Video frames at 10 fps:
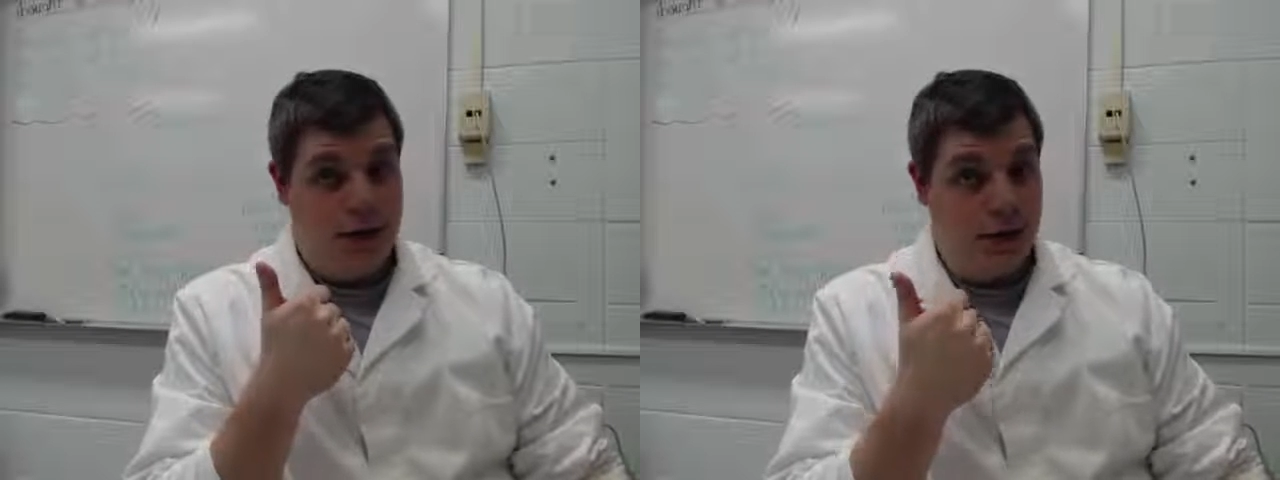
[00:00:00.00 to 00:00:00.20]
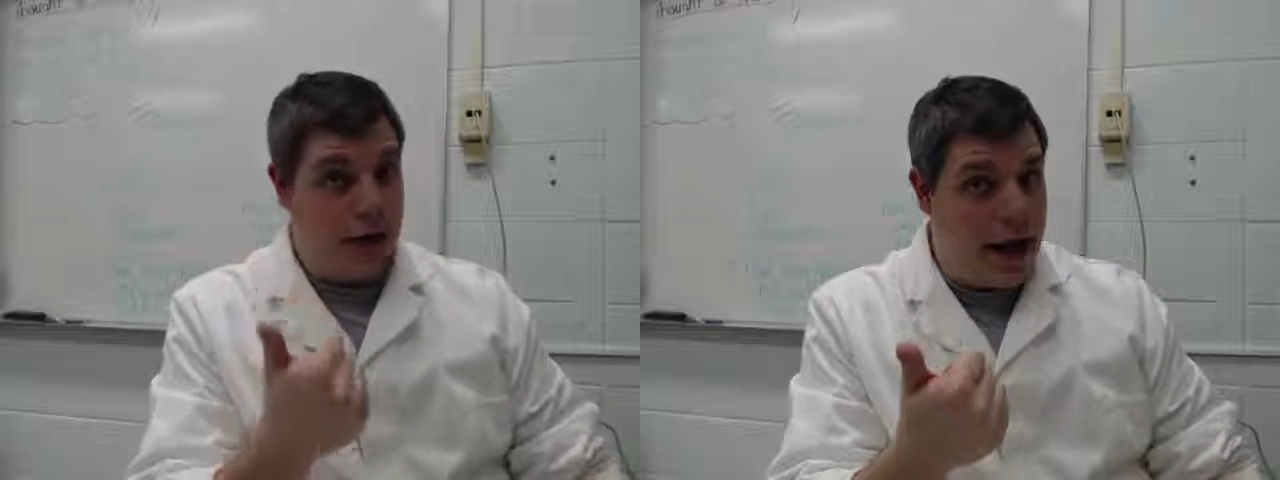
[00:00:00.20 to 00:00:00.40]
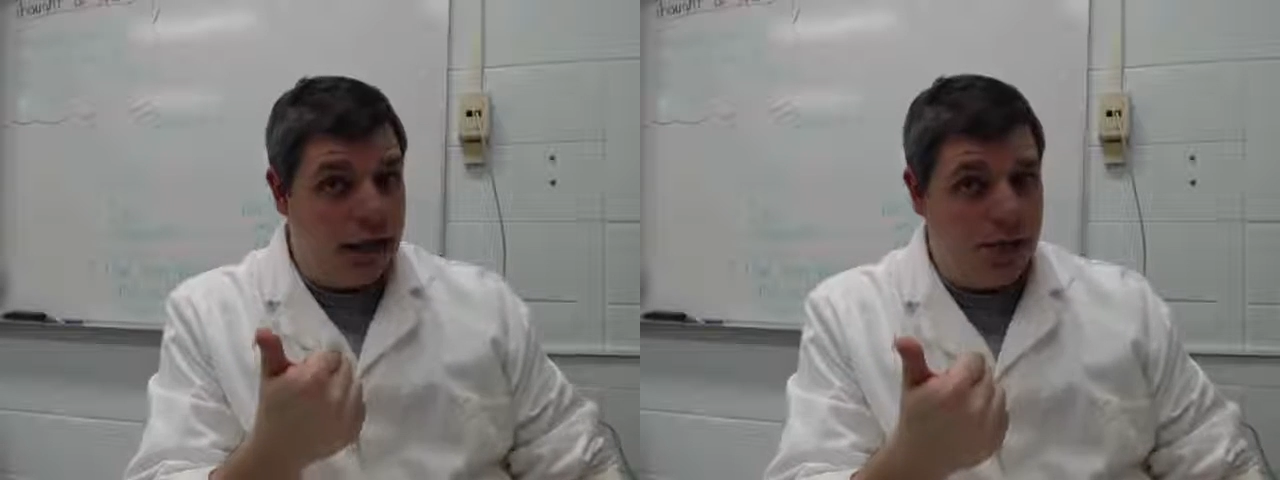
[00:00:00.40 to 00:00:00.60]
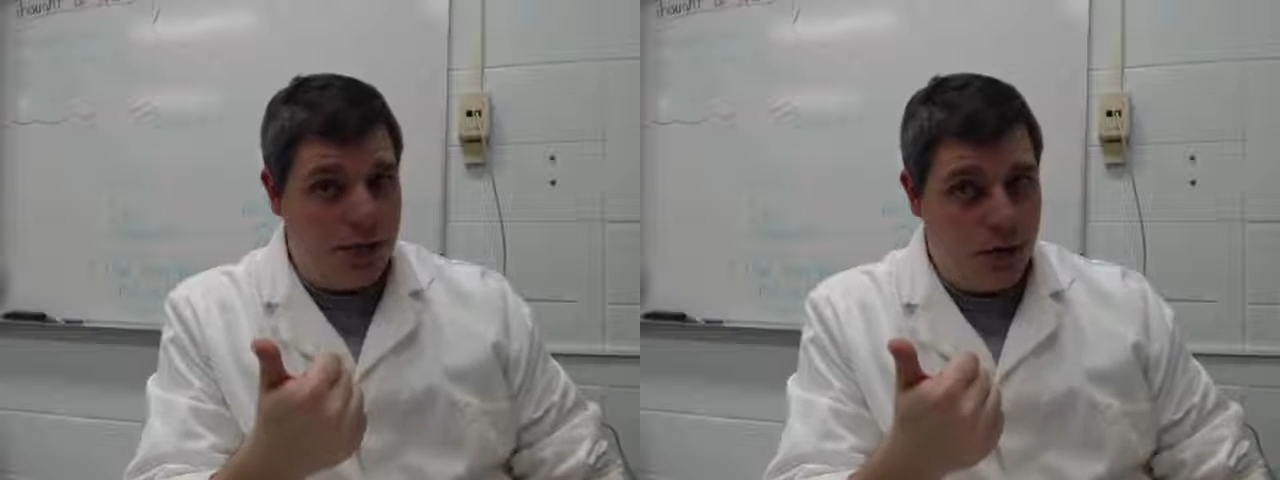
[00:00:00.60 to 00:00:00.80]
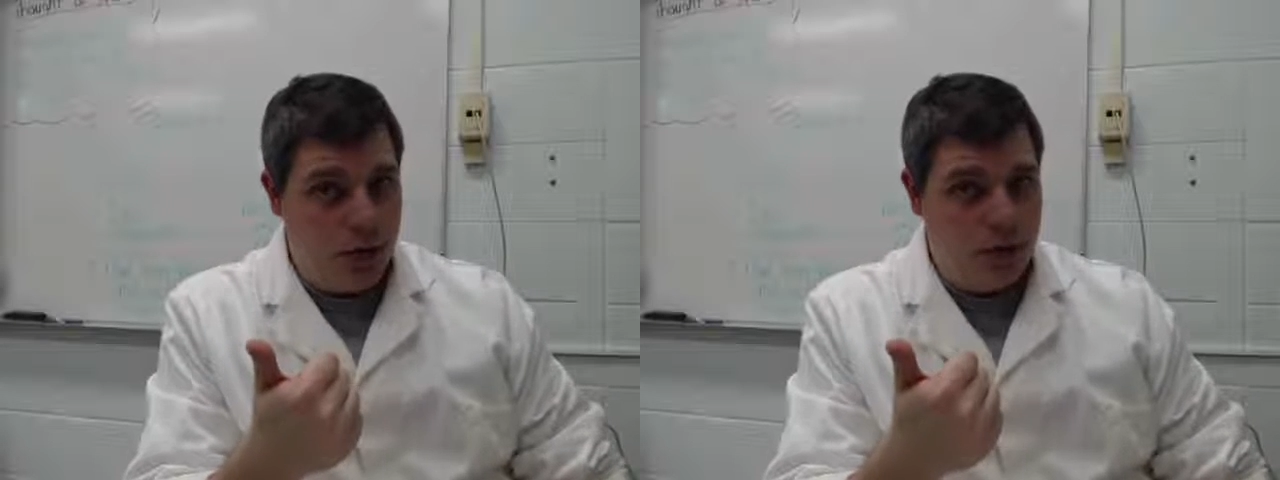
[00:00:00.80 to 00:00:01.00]
our
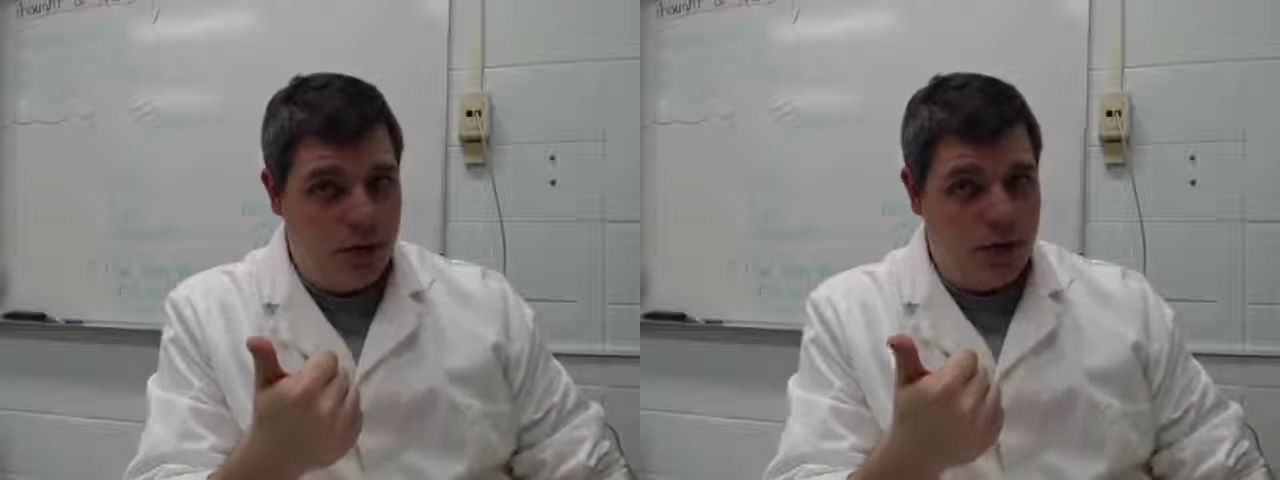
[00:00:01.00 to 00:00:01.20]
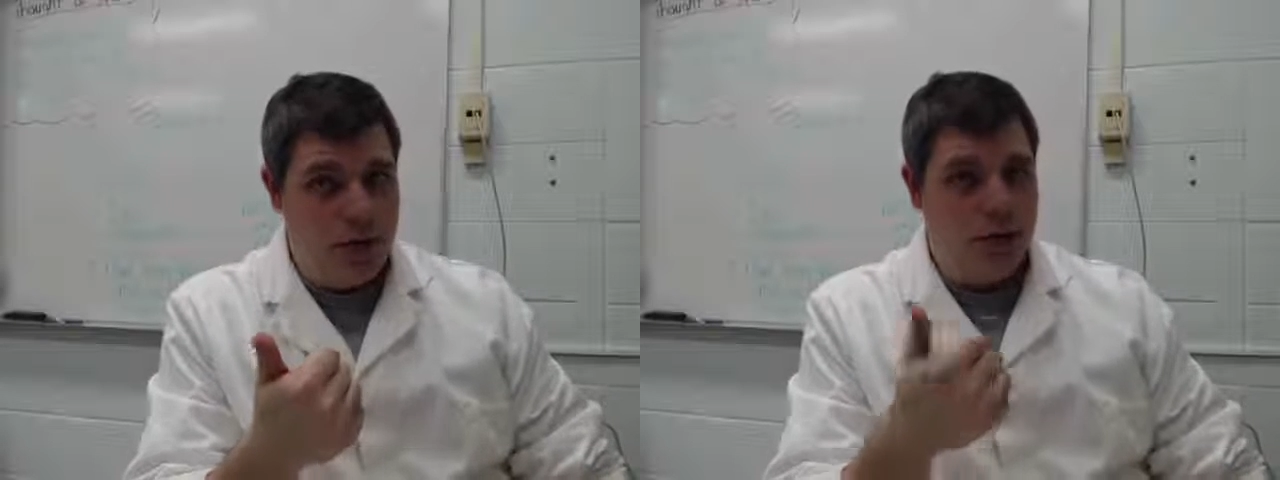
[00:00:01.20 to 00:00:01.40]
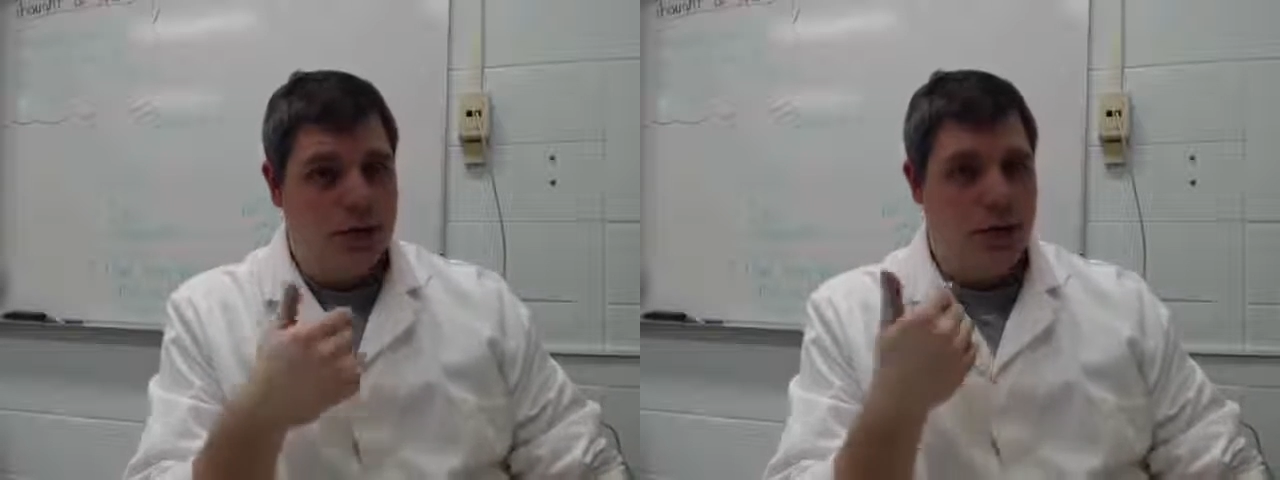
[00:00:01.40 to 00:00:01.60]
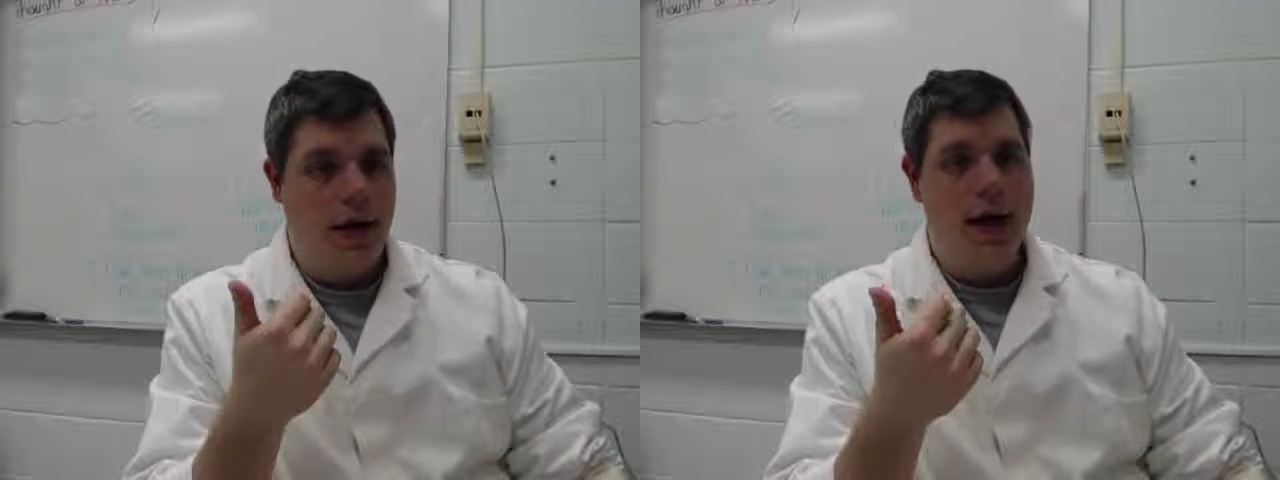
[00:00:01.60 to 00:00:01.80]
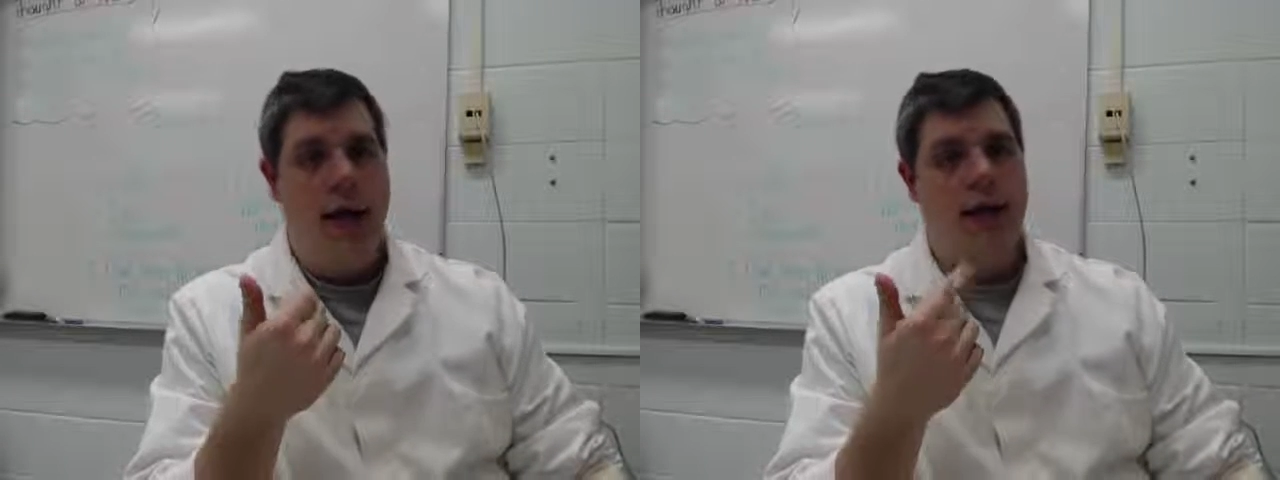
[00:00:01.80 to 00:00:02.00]
energy molecules,
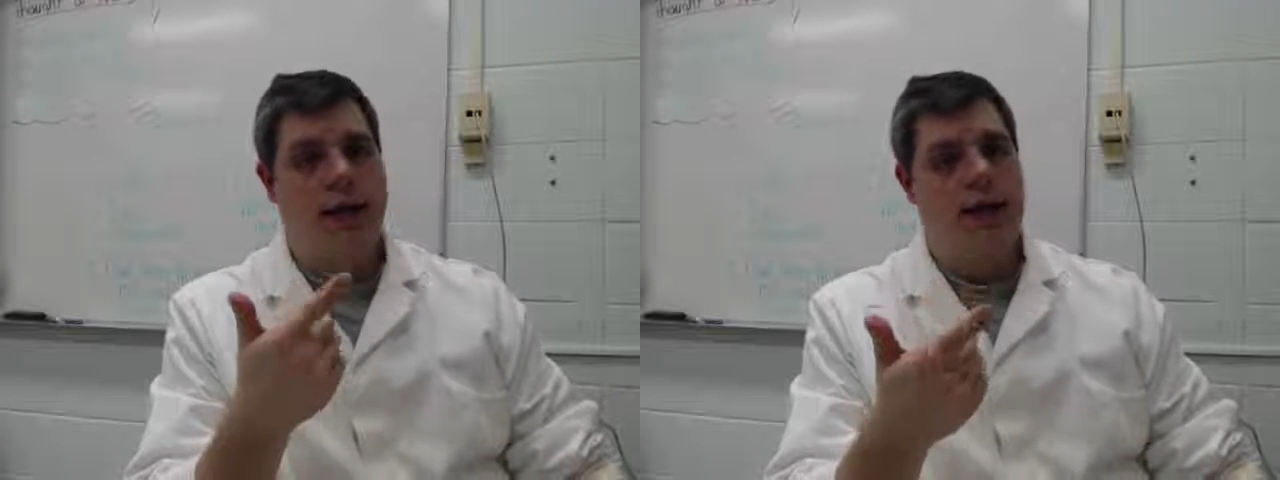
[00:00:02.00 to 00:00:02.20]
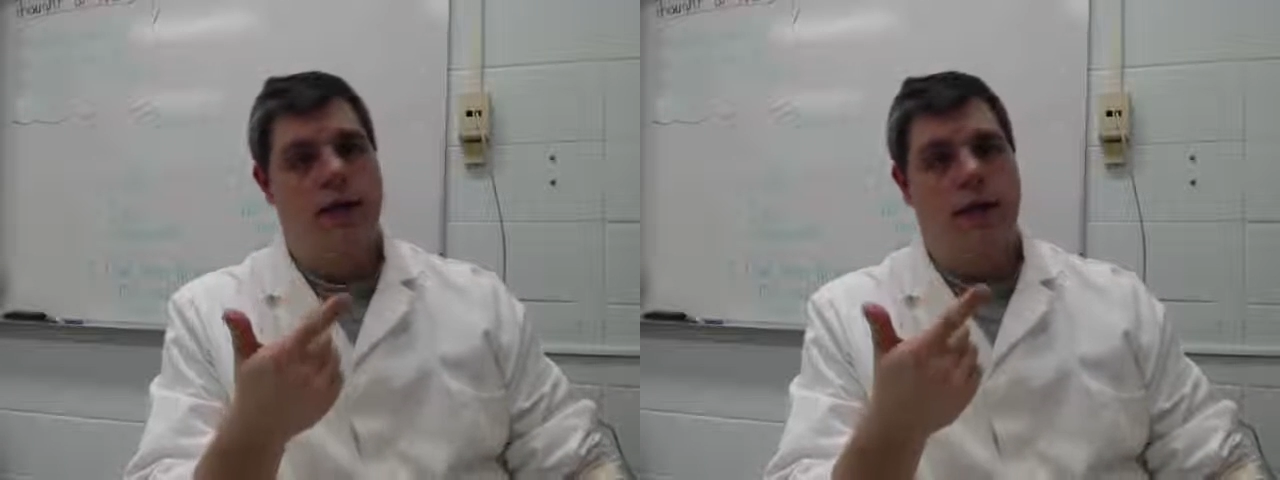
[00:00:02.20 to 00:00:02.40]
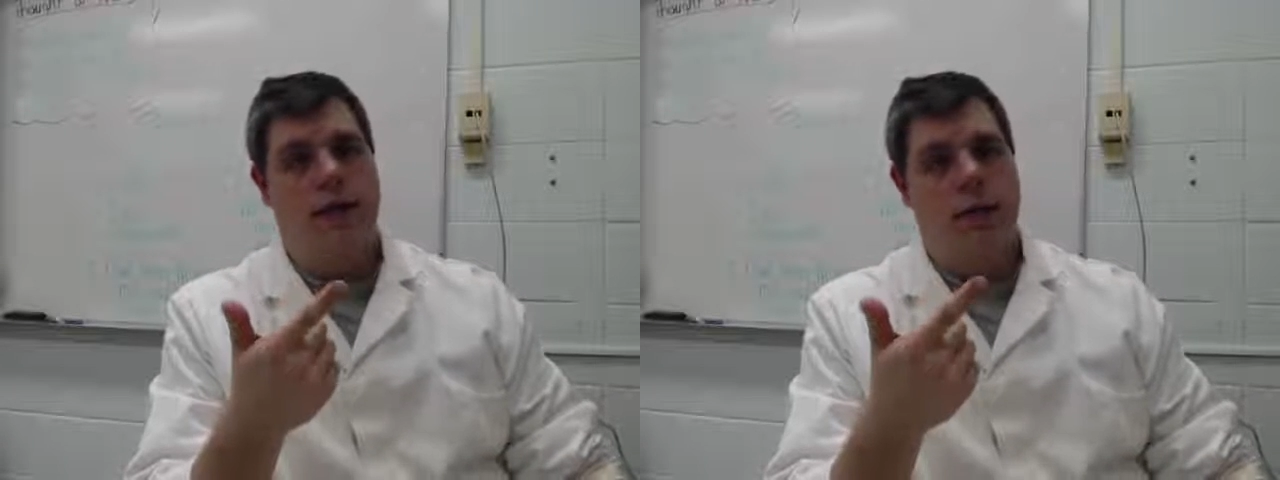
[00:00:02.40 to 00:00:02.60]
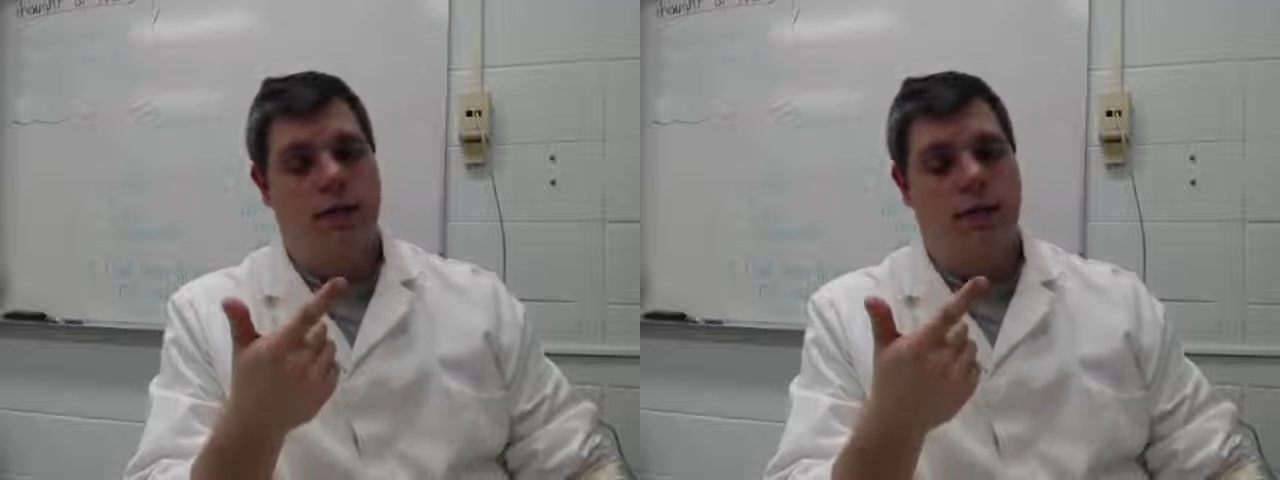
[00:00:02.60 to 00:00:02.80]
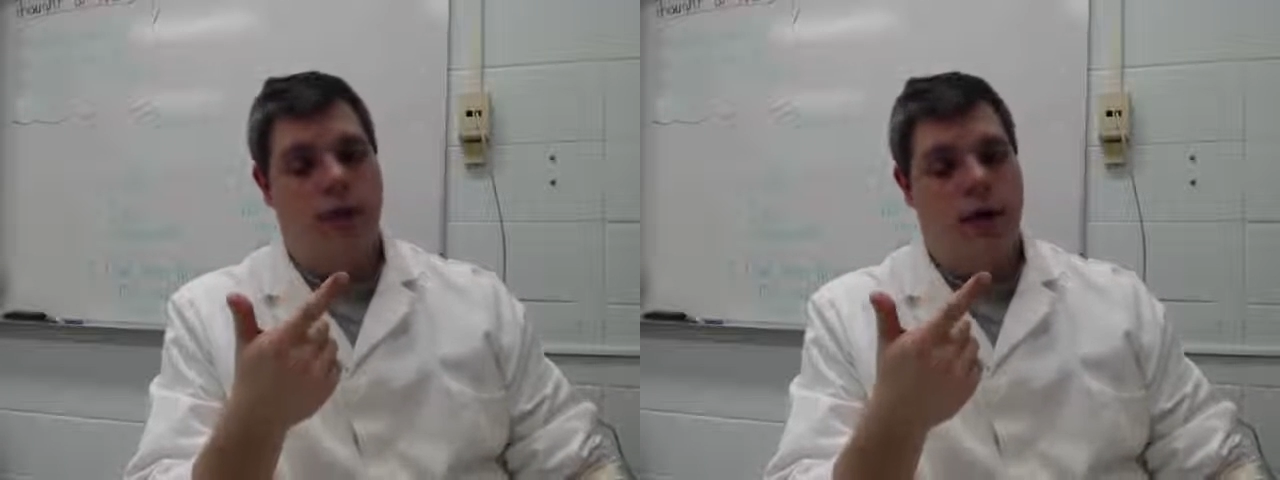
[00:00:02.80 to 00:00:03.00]
and it's
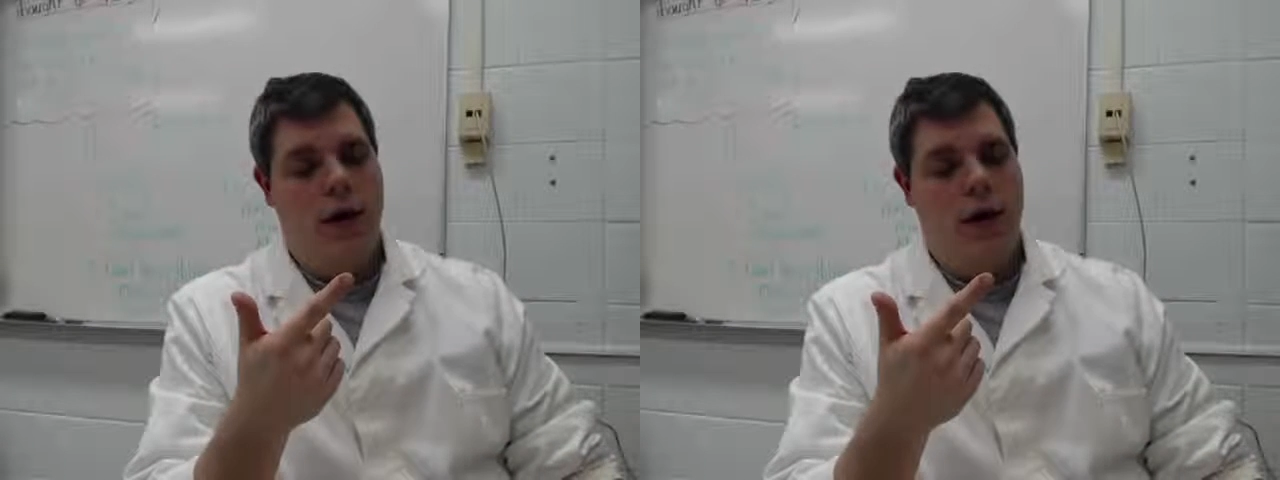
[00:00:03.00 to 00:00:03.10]
also